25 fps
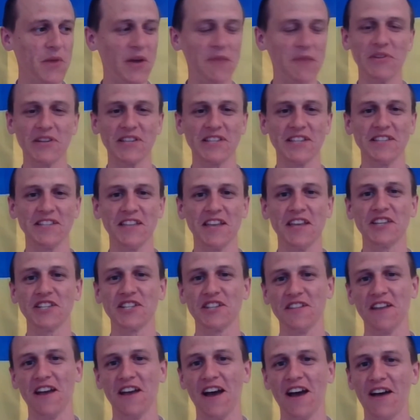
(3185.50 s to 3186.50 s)
my
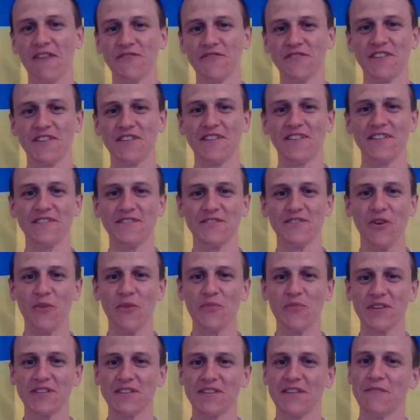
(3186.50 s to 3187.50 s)
presentation after
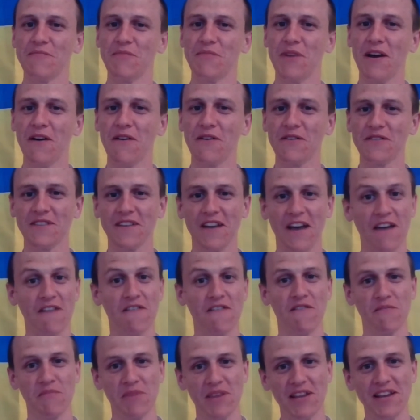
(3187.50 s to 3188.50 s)
topics about
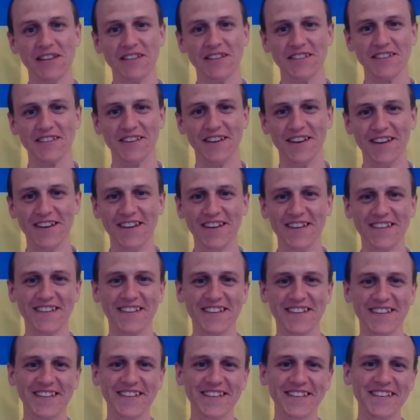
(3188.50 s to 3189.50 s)
hierarchy.
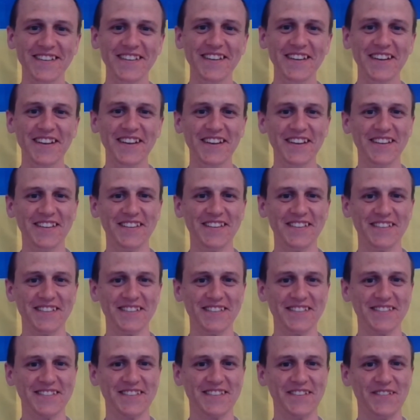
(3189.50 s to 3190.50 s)

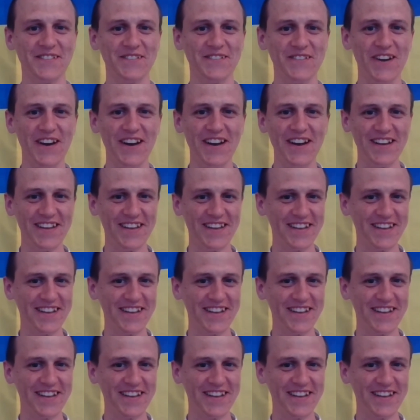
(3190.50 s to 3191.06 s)
So,